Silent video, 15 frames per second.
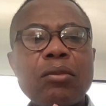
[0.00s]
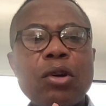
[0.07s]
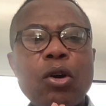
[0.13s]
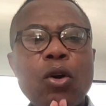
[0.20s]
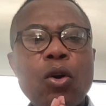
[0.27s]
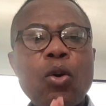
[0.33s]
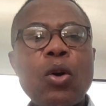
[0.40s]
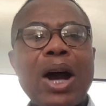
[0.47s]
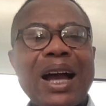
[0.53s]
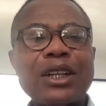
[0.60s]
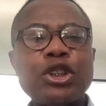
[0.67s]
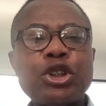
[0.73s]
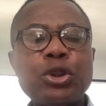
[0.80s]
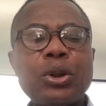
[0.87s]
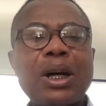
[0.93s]
or
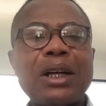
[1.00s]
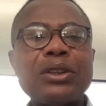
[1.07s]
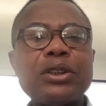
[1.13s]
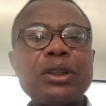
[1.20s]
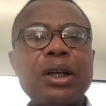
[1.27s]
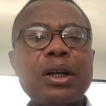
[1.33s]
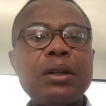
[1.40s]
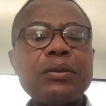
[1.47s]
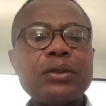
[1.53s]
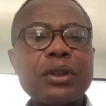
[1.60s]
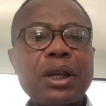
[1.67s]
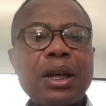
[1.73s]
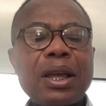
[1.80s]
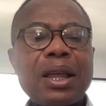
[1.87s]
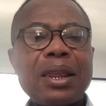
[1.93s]
assure ourselves
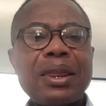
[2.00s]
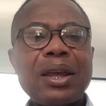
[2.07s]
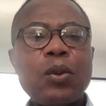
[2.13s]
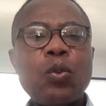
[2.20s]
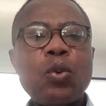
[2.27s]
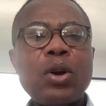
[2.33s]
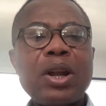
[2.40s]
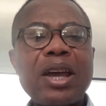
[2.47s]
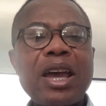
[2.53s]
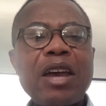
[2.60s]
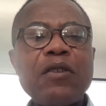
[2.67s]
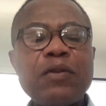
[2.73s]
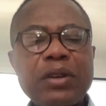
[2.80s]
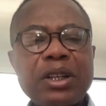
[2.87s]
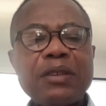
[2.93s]
that
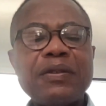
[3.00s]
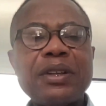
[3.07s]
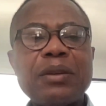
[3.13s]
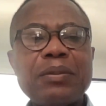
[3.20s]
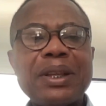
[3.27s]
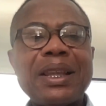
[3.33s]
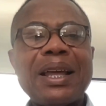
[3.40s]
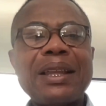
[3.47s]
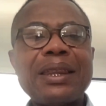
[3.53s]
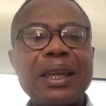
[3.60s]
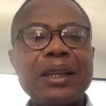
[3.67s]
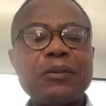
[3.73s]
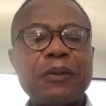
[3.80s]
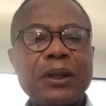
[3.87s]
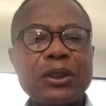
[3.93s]
whatever development that
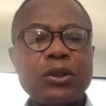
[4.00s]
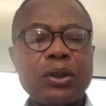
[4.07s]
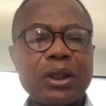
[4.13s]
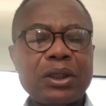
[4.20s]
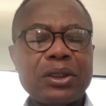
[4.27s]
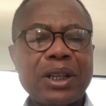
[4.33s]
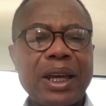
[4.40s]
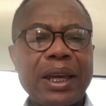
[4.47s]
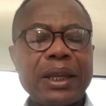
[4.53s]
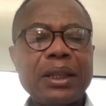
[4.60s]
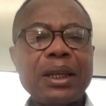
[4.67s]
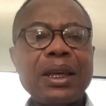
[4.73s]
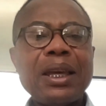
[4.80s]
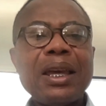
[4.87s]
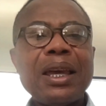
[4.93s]
takes place on the site
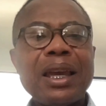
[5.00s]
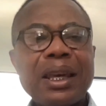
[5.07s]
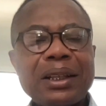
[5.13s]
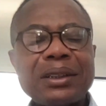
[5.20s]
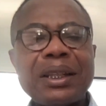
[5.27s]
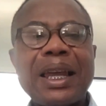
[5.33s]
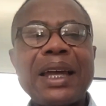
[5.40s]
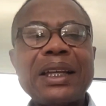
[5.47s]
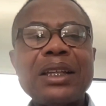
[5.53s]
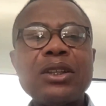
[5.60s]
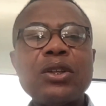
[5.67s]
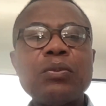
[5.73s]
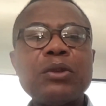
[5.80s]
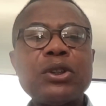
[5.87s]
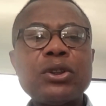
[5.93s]
is likely
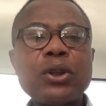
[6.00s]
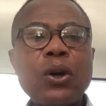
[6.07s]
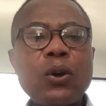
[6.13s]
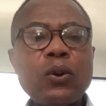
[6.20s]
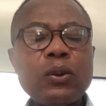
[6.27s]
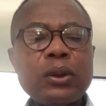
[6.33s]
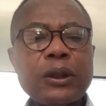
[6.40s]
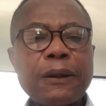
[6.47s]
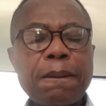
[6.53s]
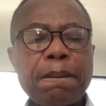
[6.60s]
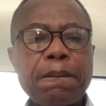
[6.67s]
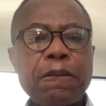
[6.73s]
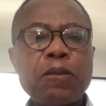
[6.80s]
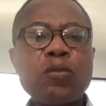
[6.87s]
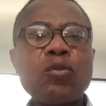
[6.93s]
to be
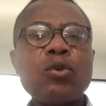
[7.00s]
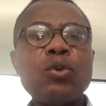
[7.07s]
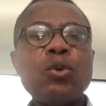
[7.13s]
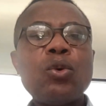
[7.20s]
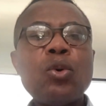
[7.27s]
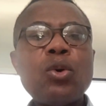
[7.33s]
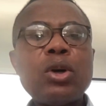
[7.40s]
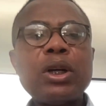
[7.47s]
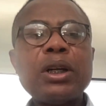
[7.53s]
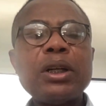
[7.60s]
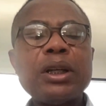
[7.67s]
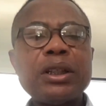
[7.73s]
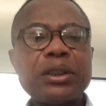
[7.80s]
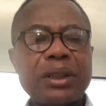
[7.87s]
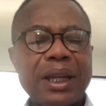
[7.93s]
sold
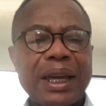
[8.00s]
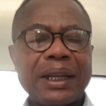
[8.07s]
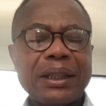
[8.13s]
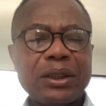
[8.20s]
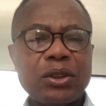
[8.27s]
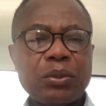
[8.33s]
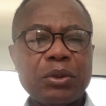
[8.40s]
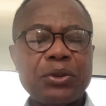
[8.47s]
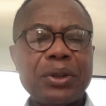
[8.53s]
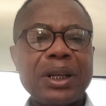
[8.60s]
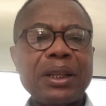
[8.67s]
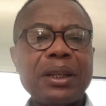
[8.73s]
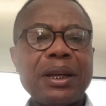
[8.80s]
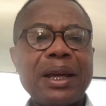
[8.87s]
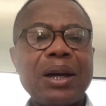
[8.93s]
or is likely to be
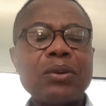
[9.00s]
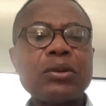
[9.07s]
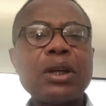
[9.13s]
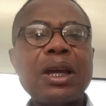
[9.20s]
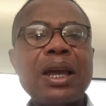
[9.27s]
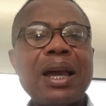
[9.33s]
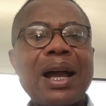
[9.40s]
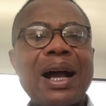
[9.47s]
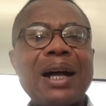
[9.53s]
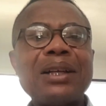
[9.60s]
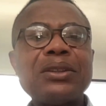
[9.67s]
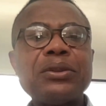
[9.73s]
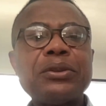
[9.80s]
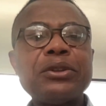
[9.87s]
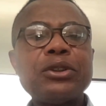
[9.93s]
rented out.
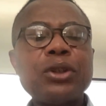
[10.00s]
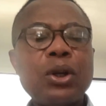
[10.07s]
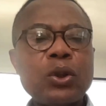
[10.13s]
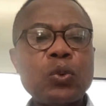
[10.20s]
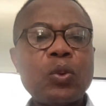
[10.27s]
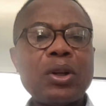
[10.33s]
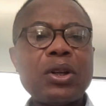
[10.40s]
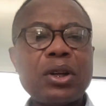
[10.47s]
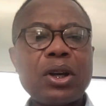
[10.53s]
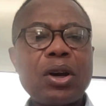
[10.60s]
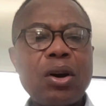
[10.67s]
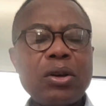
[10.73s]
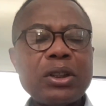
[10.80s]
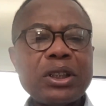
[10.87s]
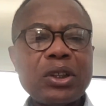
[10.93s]
As a result, one of the
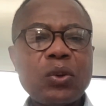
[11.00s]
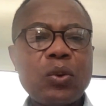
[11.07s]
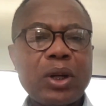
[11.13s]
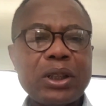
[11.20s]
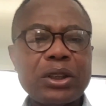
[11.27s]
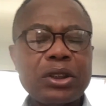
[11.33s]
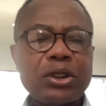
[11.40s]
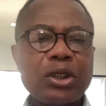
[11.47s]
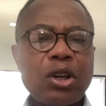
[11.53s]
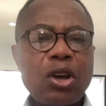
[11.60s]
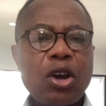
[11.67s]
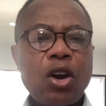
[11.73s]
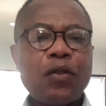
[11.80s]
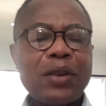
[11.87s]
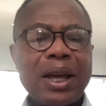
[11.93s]
consequences
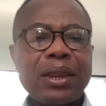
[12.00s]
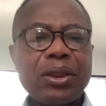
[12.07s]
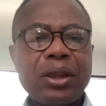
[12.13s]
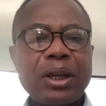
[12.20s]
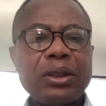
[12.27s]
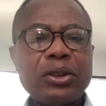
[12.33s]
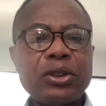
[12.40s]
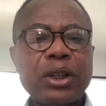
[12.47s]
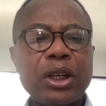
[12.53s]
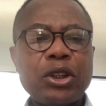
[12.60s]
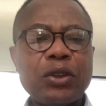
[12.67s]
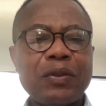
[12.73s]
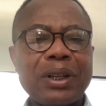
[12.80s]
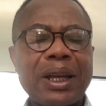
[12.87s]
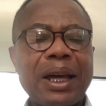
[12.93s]
of that third
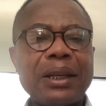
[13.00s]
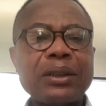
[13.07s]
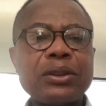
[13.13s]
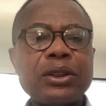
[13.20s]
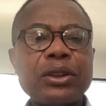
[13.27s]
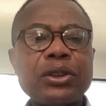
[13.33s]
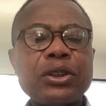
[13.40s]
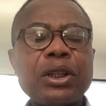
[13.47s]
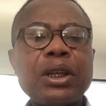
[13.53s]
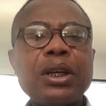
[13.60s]
stage of analysis